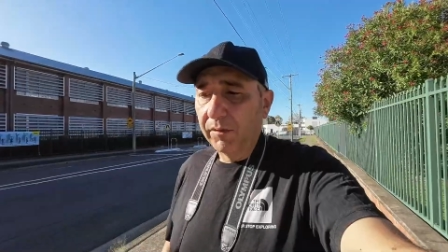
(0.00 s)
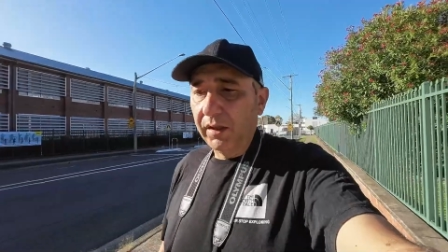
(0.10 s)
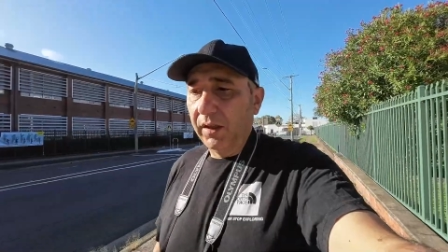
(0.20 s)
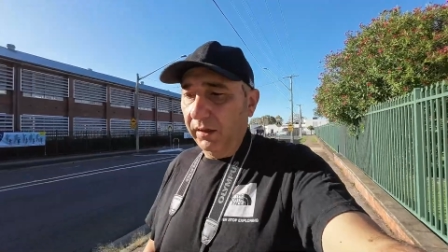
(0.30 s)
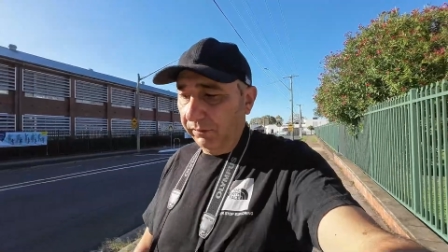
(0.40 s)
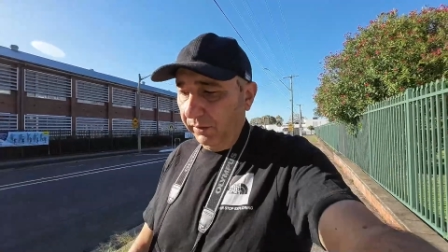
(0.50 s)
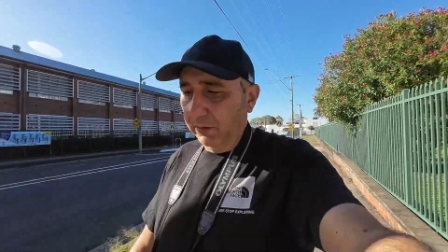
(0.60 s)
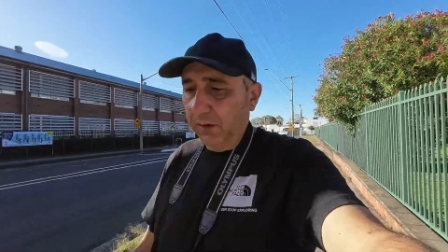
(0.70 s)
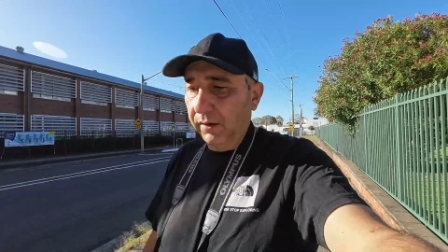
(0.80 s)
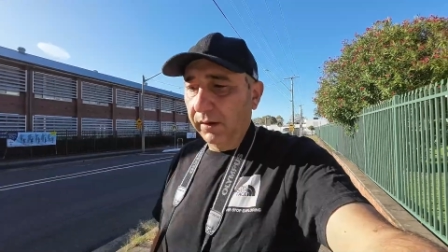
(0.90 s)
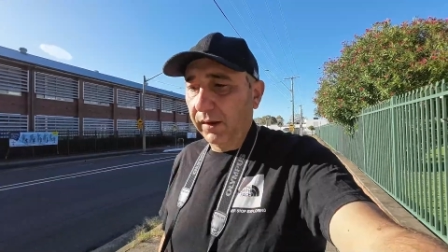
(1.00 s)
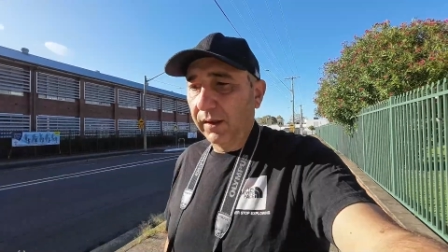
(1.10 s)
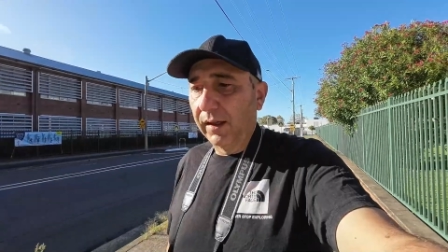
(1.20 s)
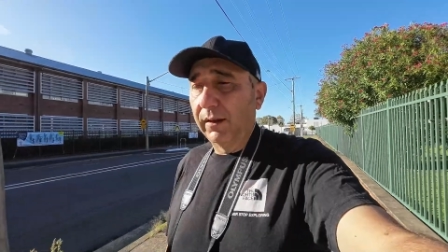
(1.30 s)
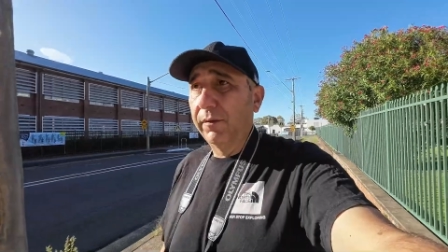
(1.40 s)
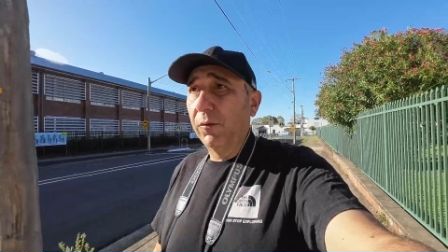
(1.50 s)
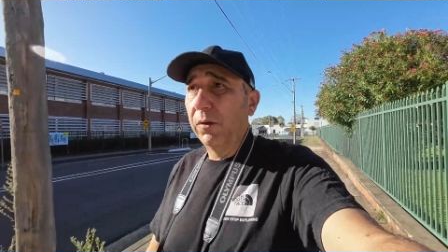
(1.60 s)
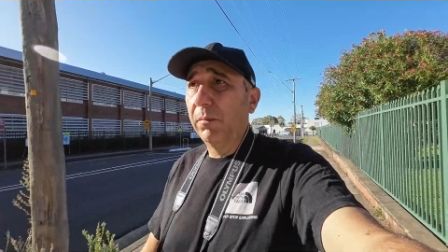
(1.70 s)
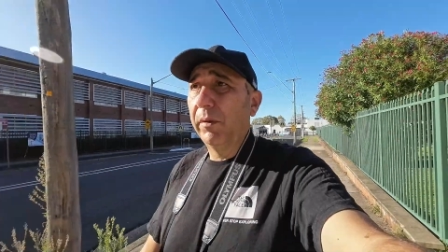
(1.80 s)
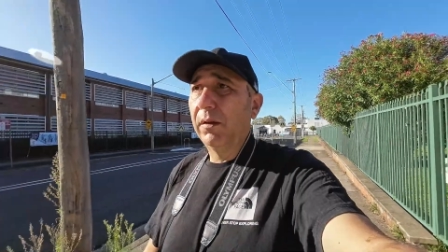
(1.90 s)
you know, if you've got uh,
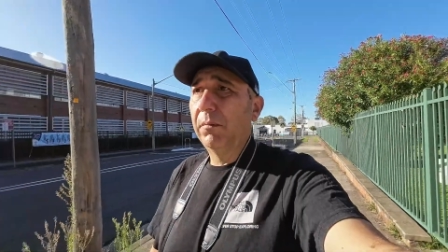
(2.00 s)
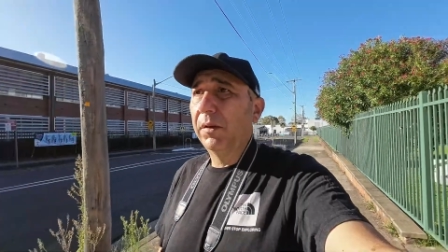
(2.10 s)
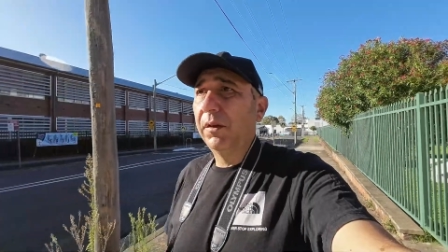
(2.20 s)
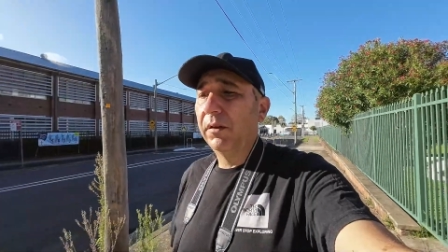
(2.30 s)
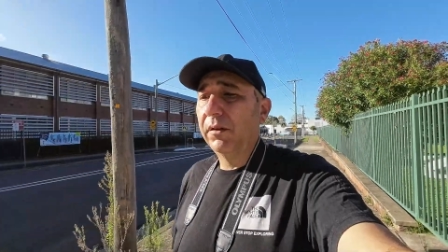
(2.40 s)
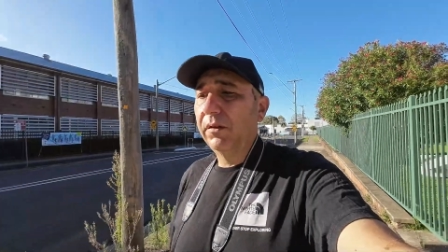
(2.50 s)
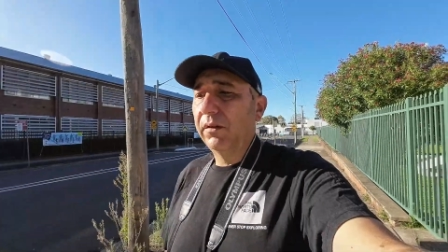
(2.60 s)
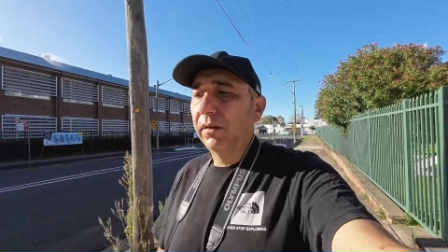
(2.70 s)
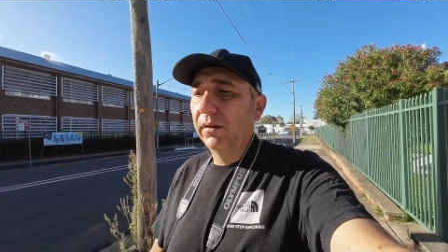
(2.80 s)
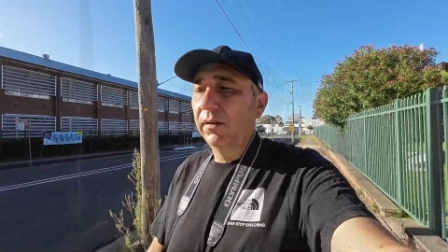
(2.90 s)
40 millimeters,